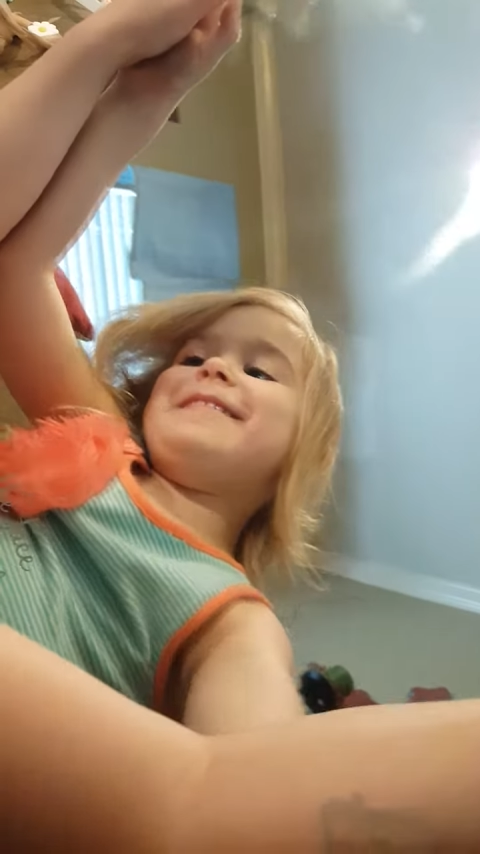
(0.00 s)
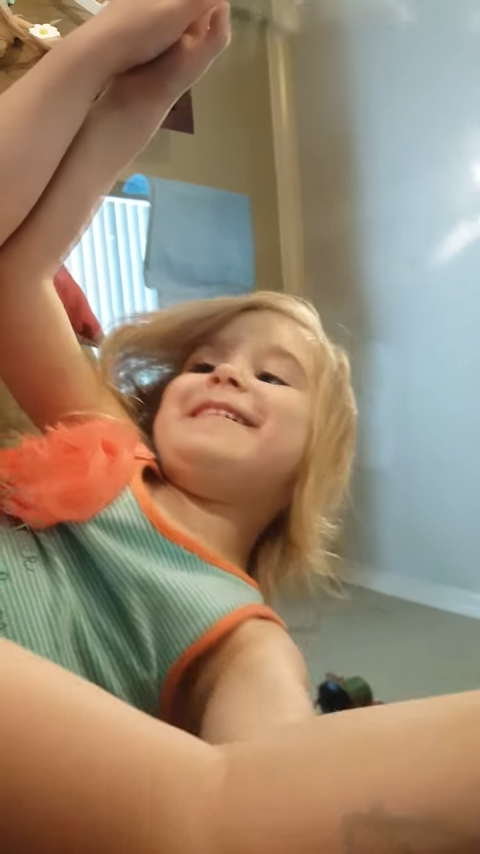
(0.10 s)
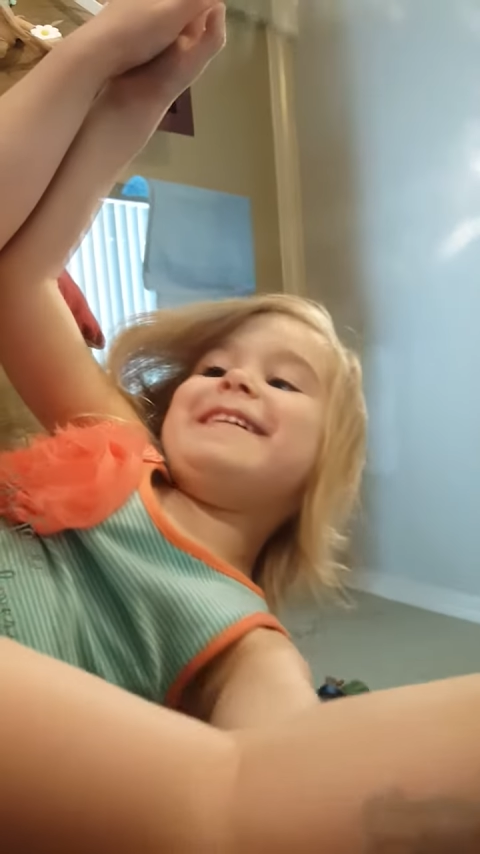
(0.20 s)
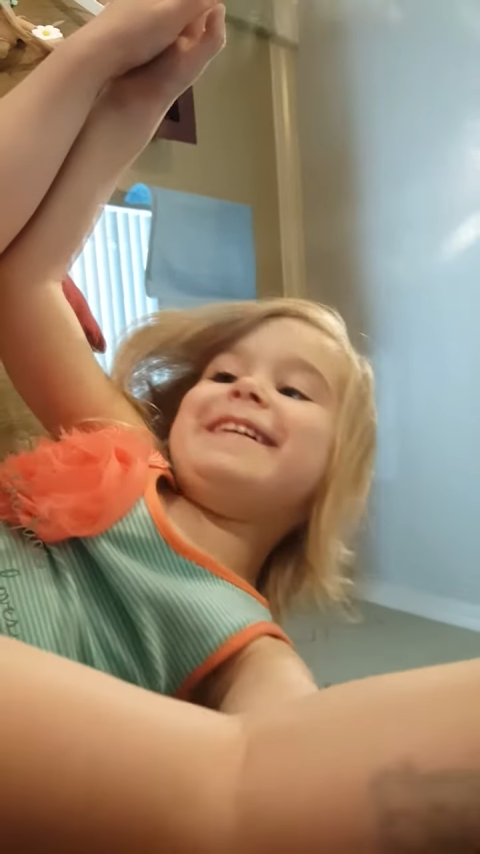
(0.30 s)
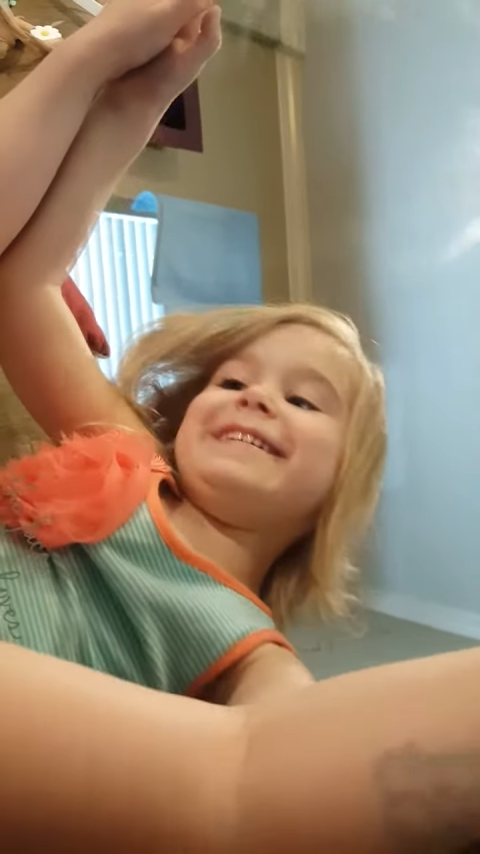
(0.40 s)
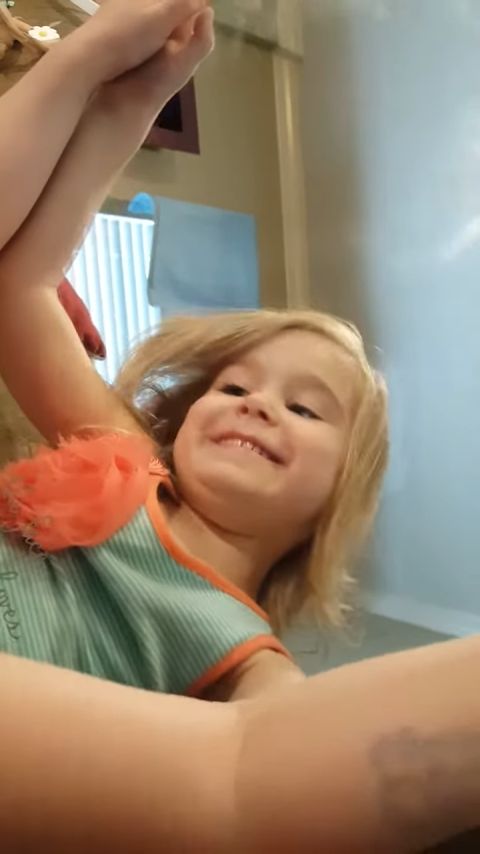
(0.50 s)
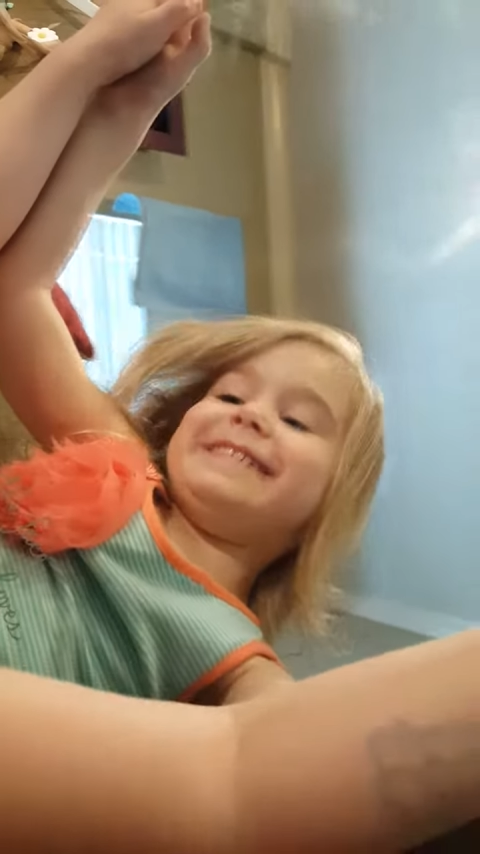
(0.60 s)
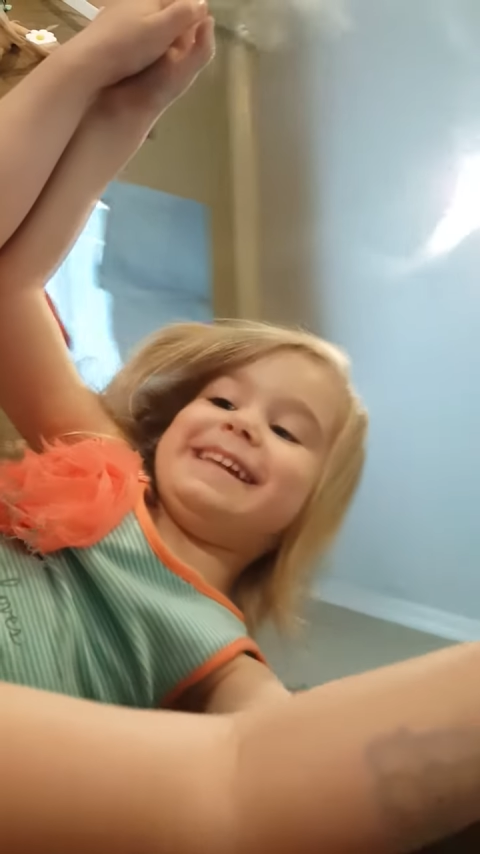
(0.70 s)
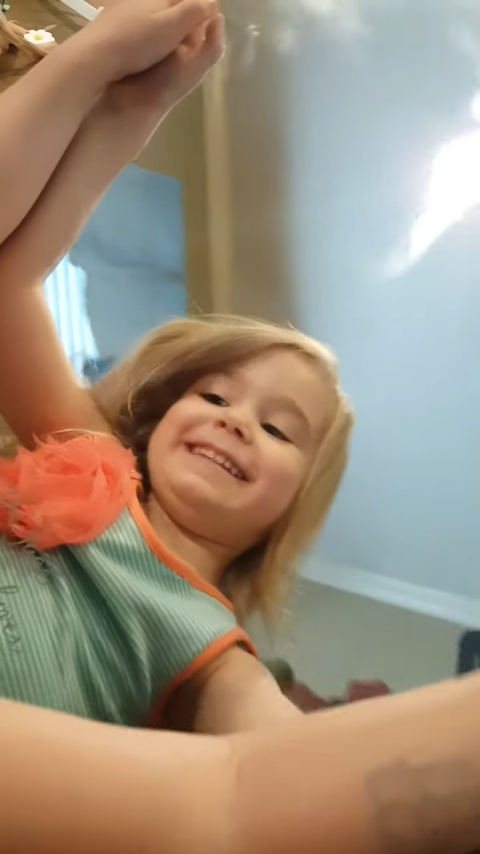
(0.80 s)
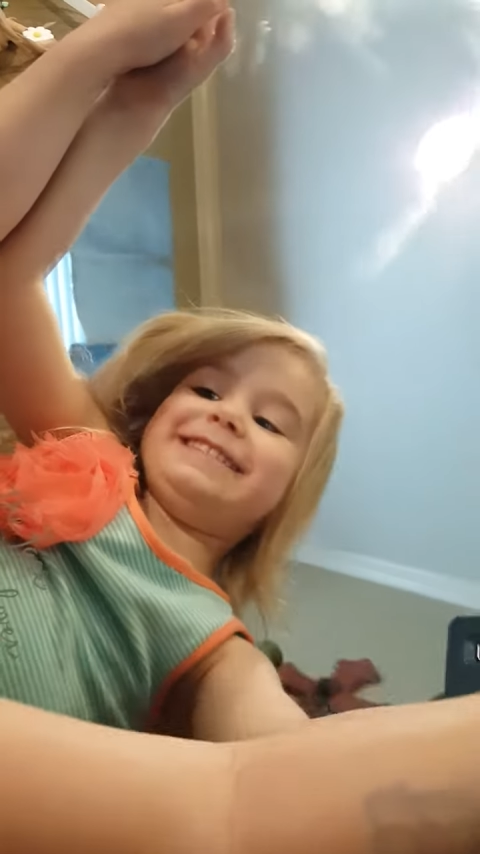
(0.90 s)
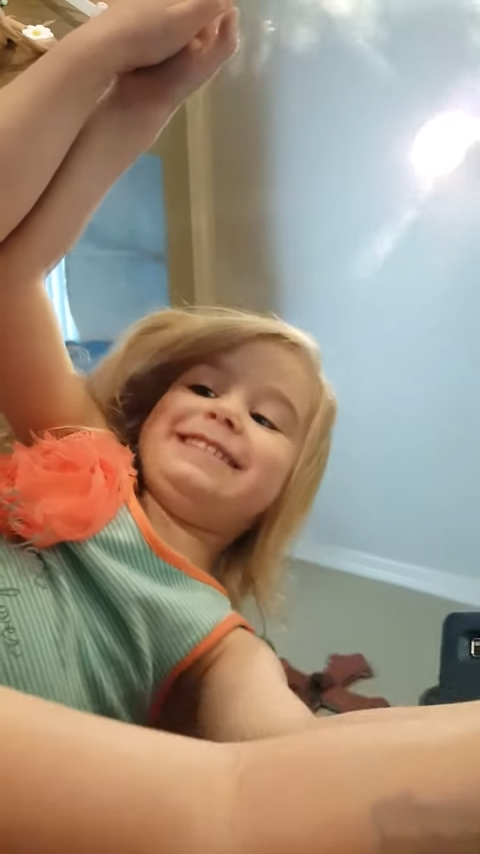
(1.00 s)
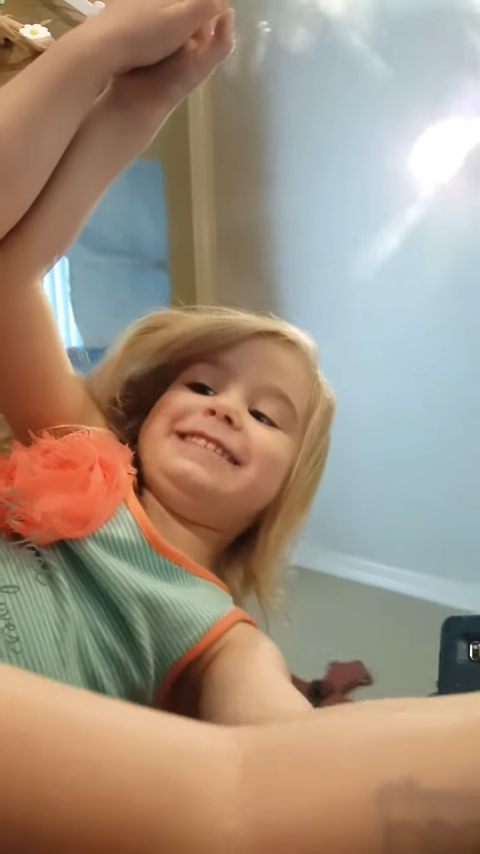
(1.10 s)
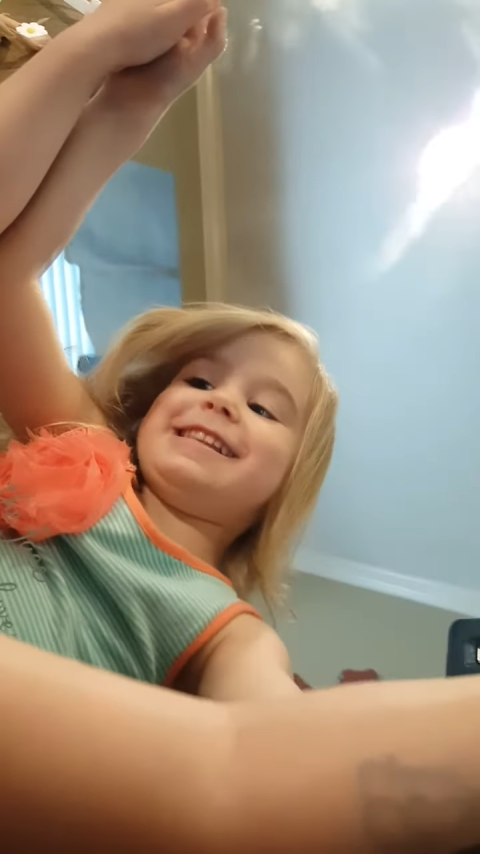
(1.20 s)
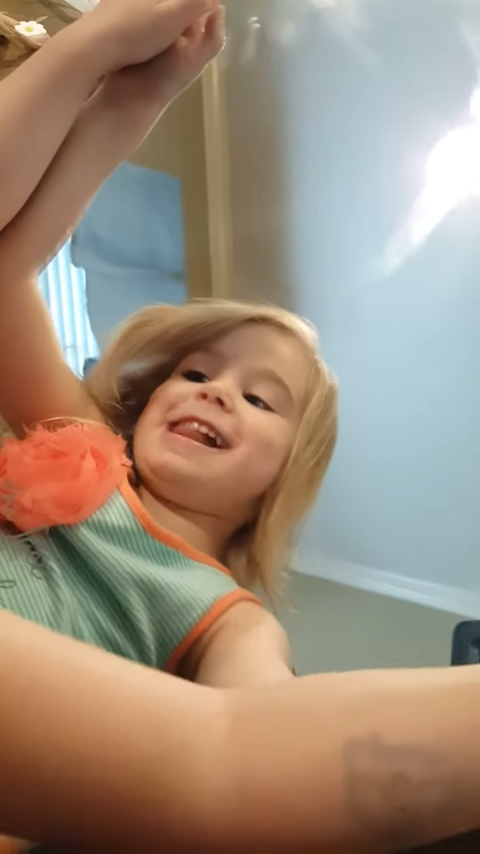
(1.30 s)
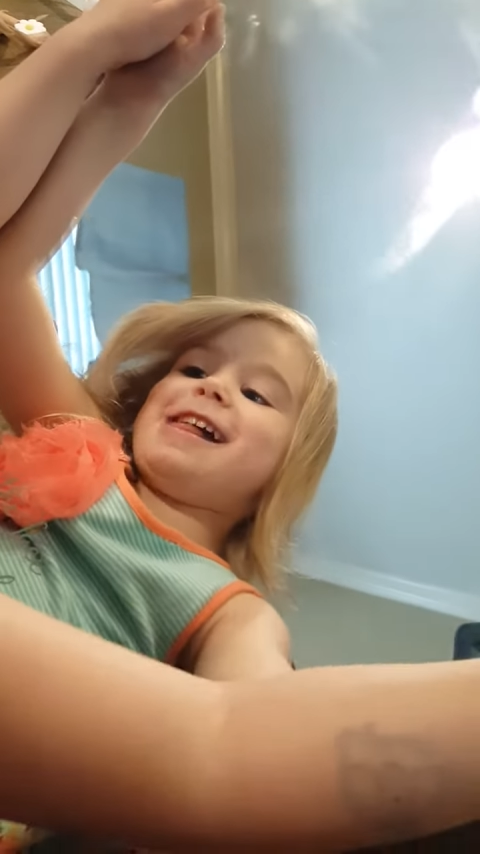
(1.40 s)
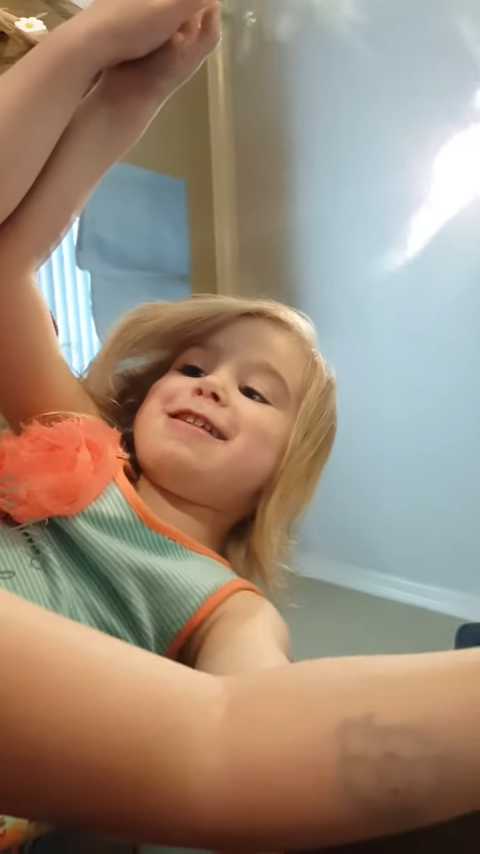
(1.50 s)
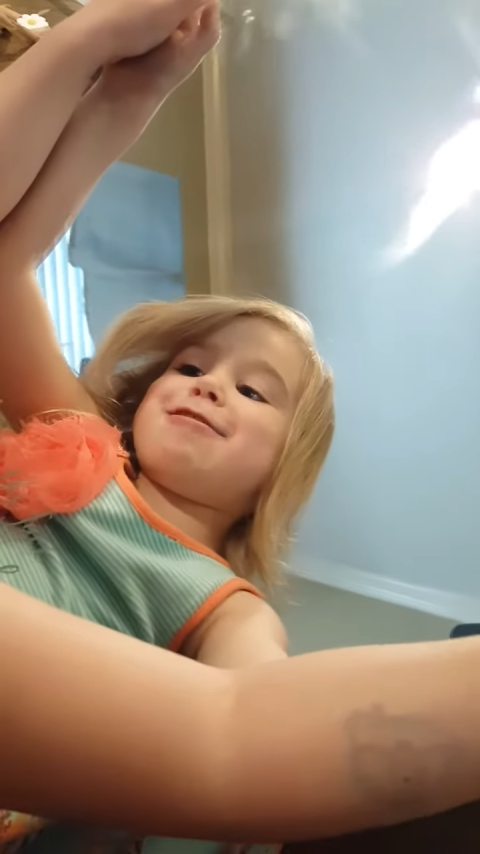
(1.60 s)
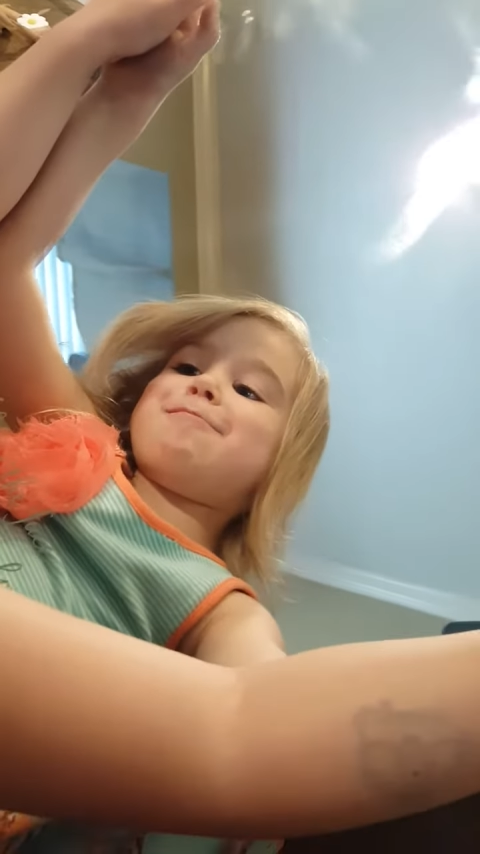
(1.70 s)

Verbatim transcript: Jesus loves